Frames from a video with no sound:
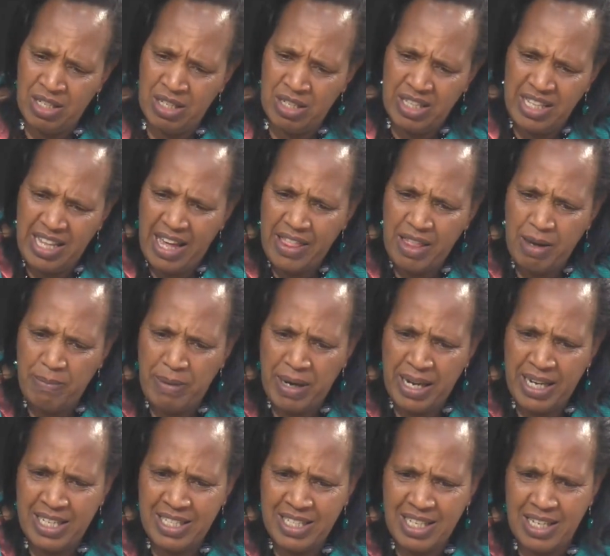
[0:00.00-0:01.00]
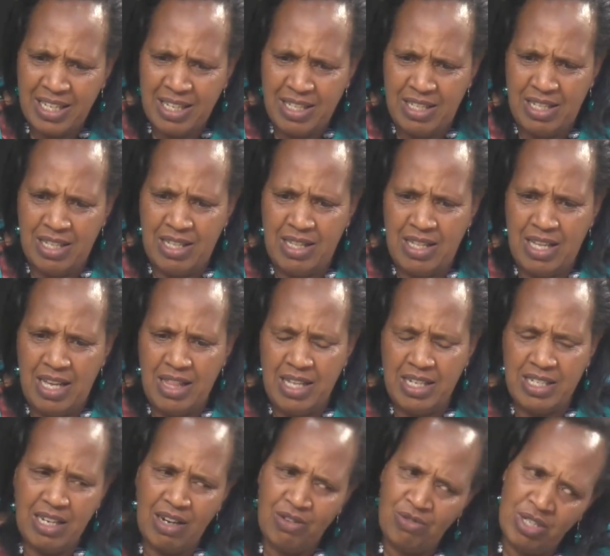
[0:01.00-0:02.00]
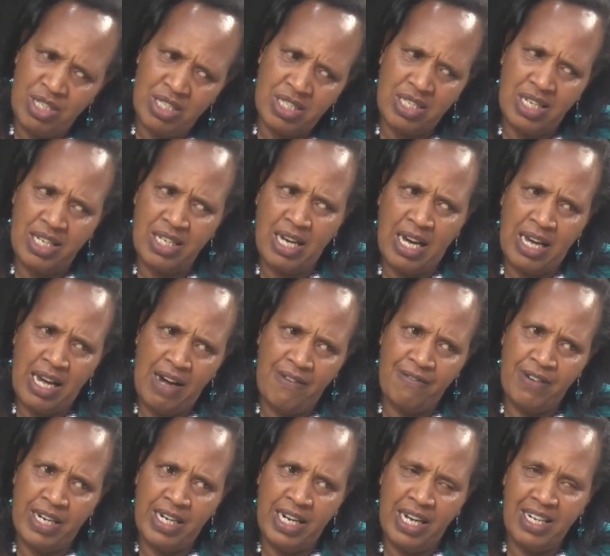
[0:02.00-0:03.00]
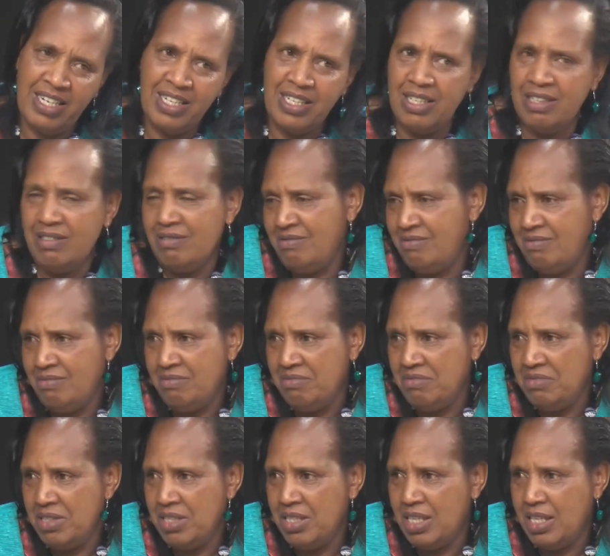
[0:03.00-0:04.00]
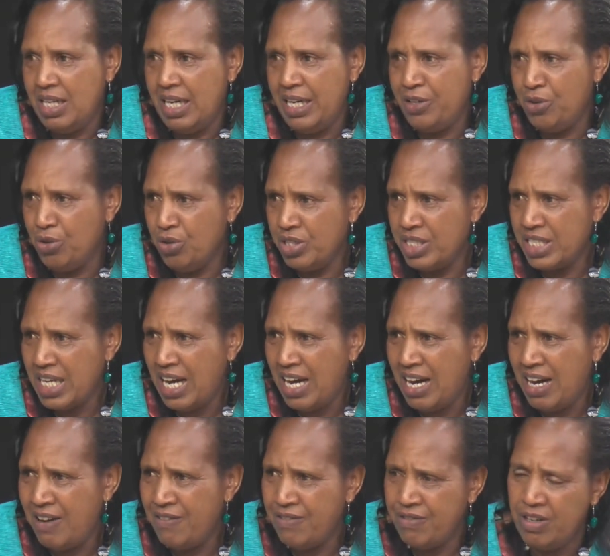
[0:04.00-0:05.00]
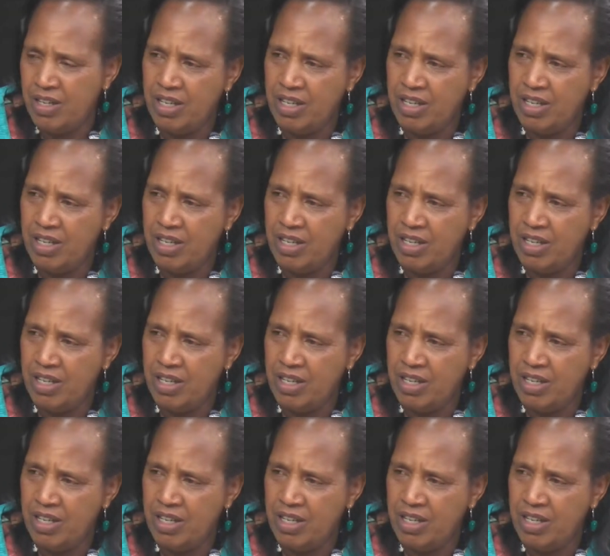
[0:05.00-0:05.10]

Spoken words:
The other child is saying, I have a daddy, I don't have.